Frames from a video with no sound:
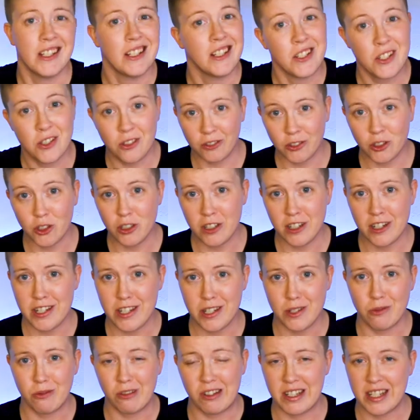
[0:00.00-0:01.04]
So, of
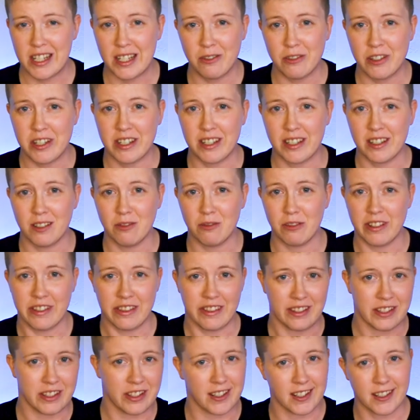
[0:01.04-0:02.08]
course, once I was done with
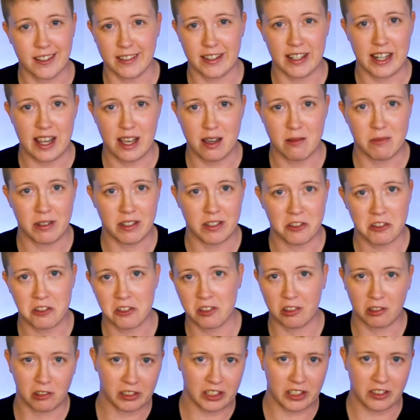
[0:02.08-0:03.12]
Instagram and
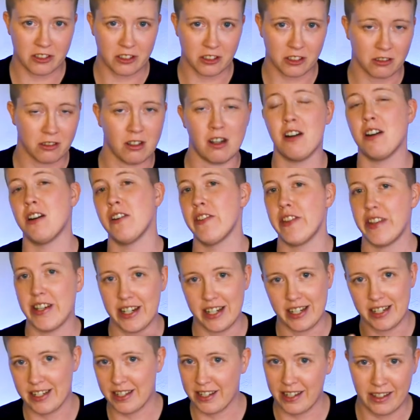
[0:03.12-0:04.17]
scrolling through all the
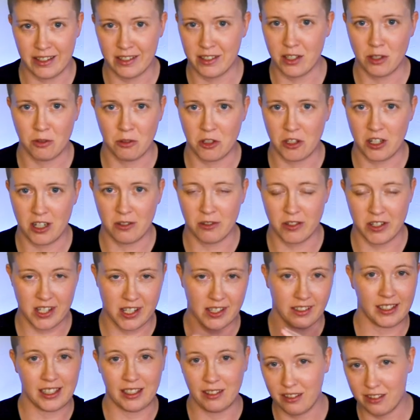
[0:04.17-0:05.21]
nonsense, which I was
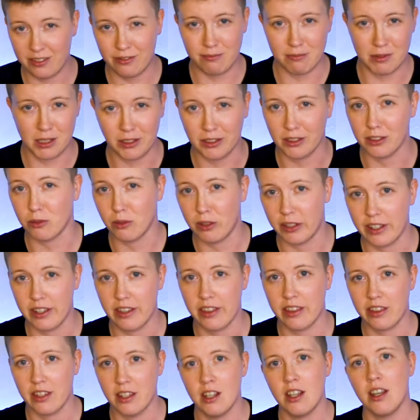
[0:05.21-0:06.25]
slightly familiar
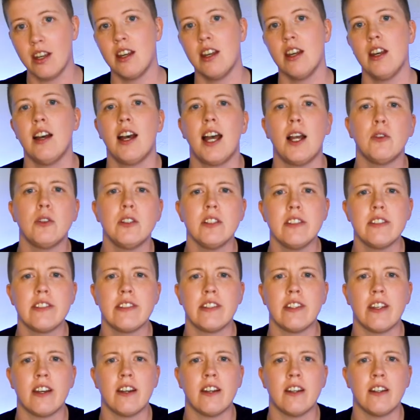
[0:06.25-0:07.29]
with, I went and
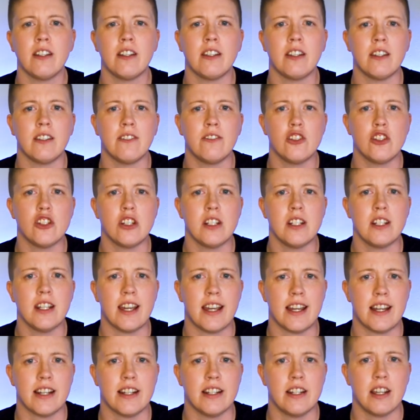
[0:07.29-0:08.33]
saw if she
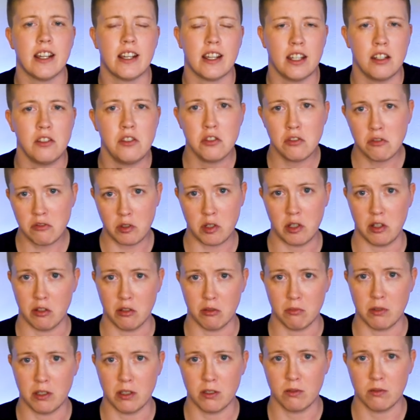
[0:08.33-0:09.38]
had a
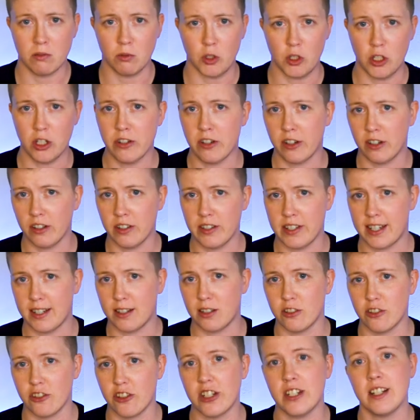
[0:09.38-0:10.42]
YouTube which it turns
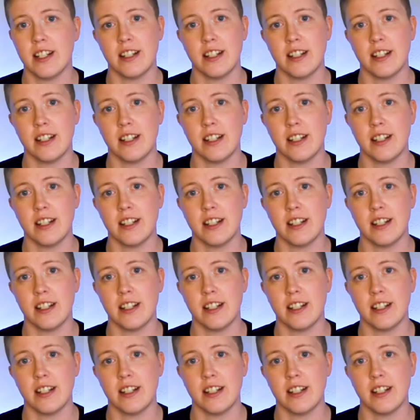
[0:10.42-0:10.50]
out she